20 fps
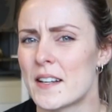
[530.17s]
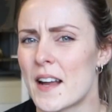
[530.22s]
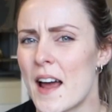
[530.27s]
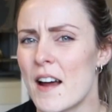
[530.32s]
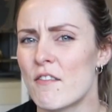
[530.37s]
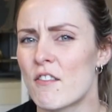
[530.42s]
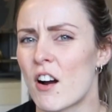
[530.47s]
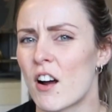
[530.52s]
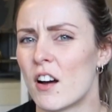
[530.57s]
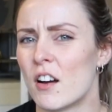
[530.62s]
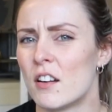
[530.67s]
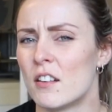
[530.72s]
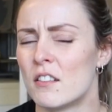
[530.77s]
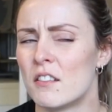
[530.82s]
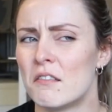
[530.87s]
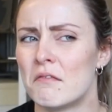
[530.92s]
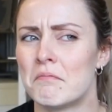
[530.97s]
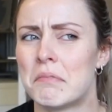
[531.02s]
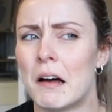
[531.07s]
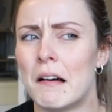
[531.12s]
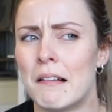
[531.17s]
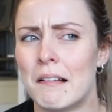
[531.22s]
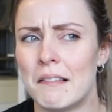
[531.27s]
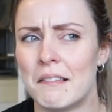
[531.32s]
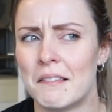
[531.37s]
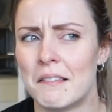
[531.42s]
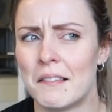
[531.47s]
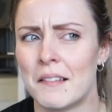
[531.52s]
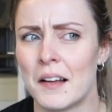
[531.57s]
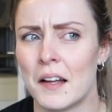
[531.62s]
an error.
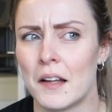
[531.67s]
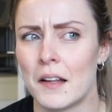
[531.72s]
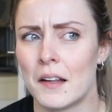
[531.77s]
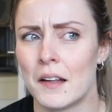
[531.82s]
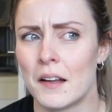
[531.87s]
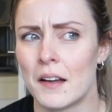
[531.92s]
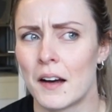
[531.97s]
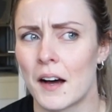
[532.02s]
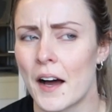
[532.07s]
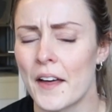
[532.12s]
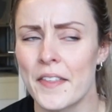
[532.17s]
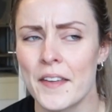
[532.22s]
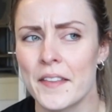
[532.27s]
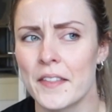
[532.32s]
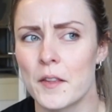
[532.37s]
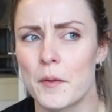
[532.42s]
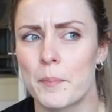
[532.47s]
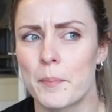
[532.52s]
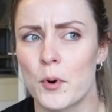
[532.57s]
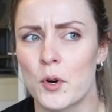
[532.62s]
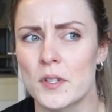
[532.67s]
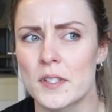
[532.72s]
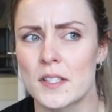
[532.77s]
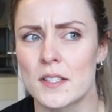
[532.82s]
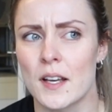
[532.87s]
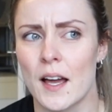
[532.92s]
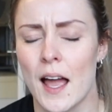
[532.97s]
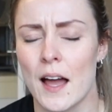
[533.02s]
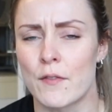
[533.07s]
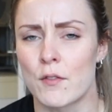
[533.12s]
I think the
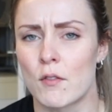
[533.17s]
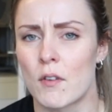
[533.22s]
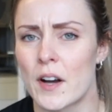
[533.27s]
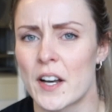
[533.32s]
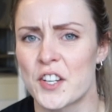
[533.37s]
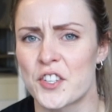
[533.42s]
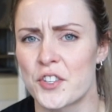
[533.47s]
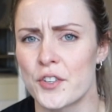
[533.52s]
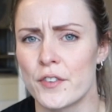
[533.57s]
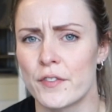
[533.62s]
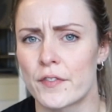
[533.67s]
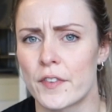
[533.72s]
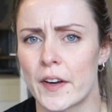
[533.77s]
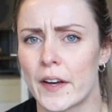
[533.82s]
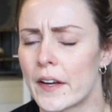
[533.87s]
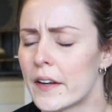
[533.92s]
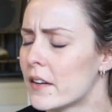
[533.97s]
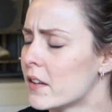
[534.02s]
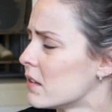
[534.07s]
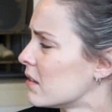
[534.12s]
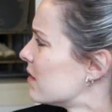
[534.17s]
boxes I have already do fit.